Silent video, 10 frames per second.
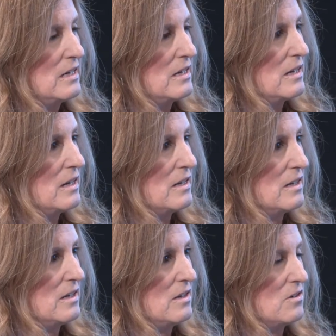Yes. And
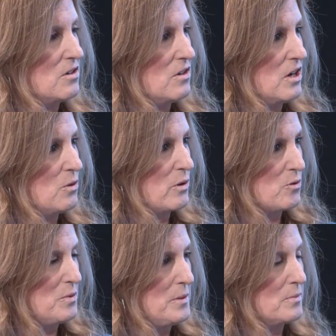getting to know
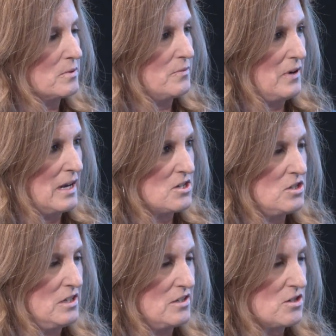other people in the
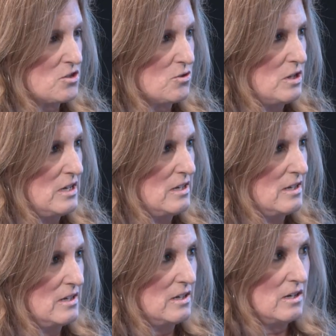fashion industry.
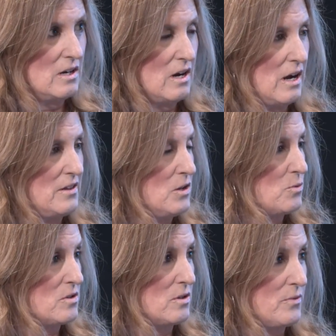I think
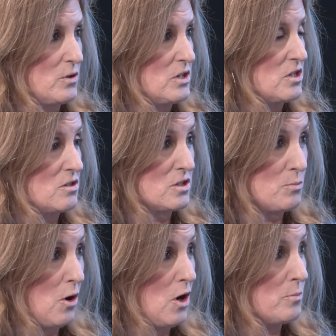we're a very
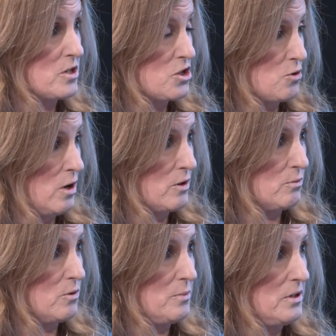small but strong
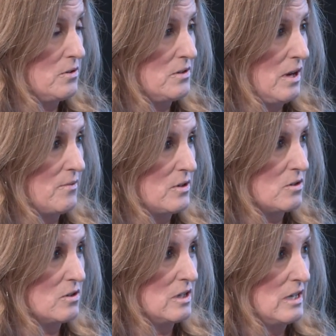group here in
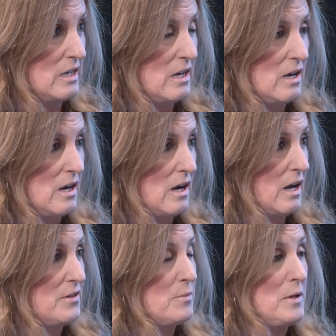Denver. Yes.
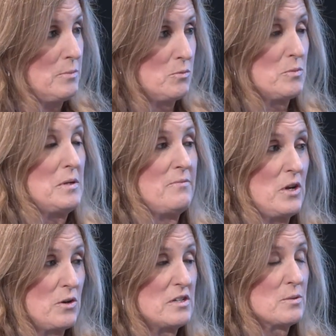I think people would be
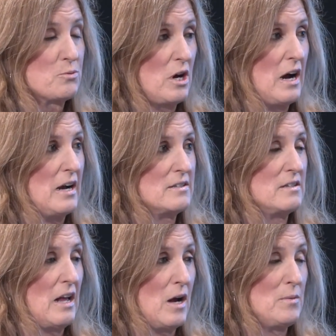very surprised
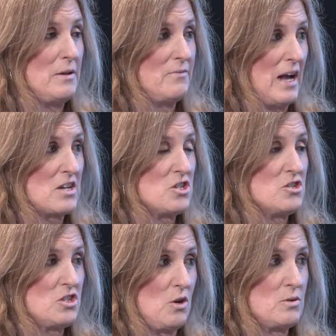at how many fashion
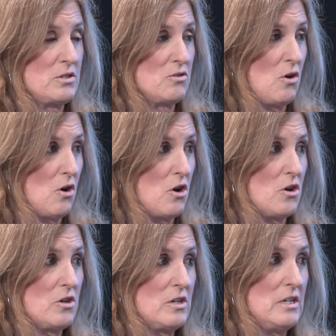shows there
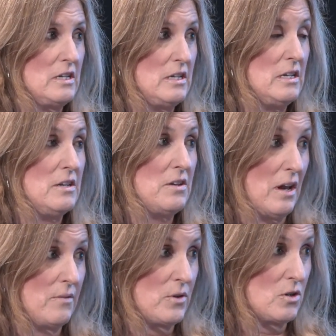are in yes.
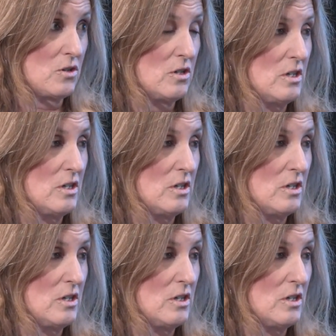Denver.